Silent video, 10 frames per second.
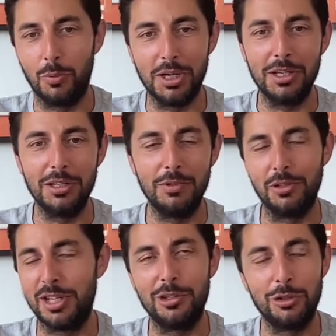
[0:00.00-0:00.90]
20s,
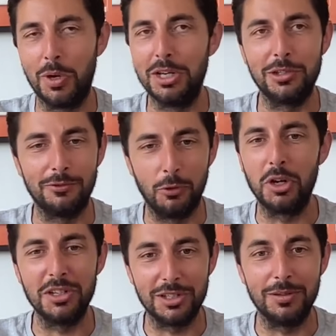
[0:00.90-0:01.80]
say 20s to
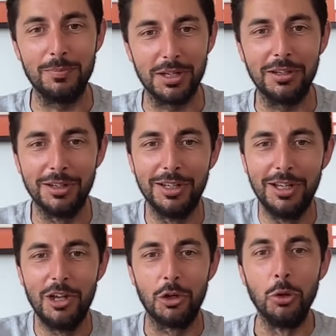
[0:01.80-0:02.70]
40s is a big
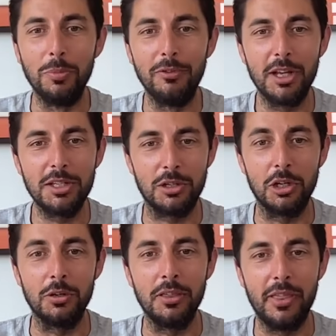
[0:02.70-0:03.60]
group of us. So
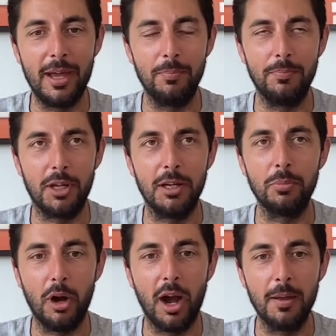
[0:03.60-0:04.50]
you're in that kind
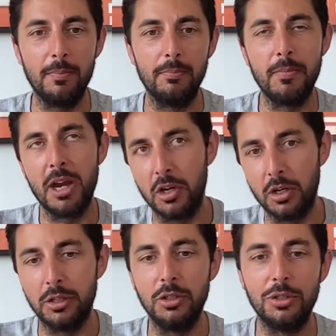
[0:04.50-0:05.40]
of prime
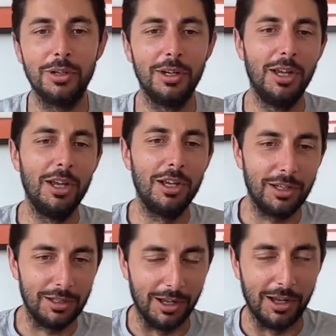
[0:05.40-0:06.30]
marriage,
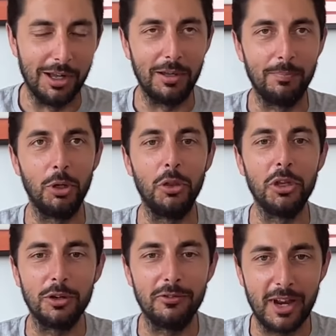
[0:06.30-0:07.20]
uh,
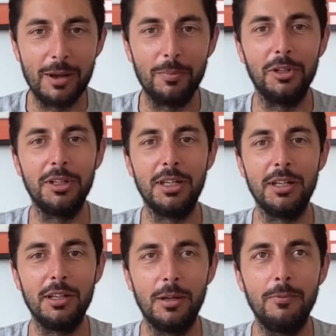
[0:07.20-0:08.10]
building your
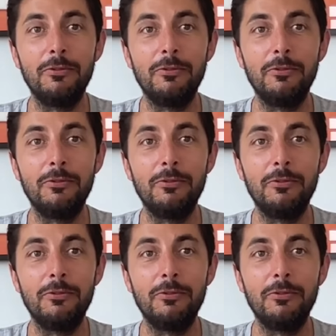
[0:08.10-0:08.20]
family um,